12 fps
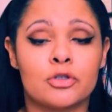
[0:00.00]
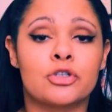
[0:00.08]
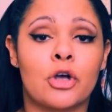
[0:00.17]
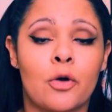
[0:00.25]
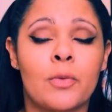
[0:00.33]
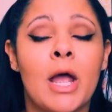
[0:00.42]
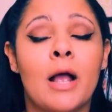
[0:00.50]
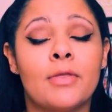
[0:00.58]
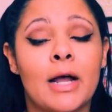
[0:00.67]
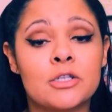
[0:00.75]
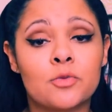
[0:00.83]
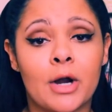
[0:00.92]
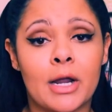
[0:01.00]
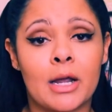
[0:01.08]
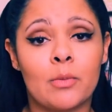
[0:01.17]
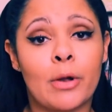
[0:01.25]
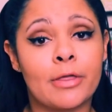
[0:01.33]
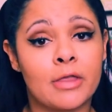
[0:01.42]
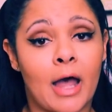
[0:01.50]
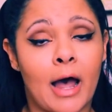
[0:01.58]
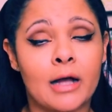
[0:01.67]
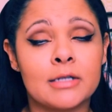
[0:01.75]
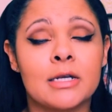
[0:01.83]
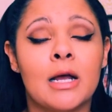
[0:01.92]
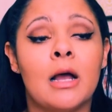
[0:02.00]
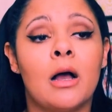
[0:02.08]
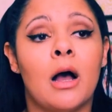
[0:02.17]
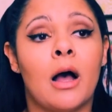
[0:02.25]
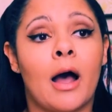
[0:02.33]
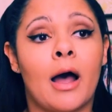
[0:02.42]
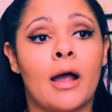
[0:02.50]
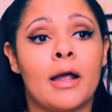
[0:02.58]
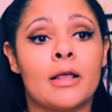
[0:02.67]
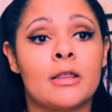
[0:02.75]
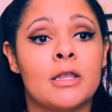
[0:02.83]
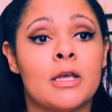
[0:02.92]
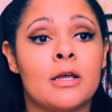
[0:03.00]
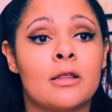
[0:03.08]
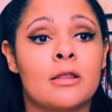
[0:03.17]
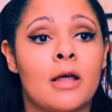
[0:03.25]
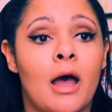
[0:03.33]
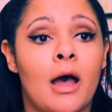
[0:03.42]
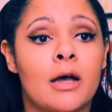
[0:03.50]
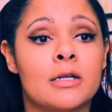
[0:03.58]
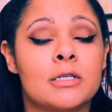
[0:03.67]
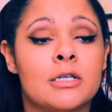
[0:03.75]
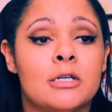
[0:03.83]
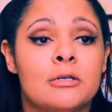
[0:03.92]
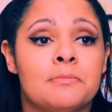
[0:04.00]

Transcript: So that's where I am with that. I think that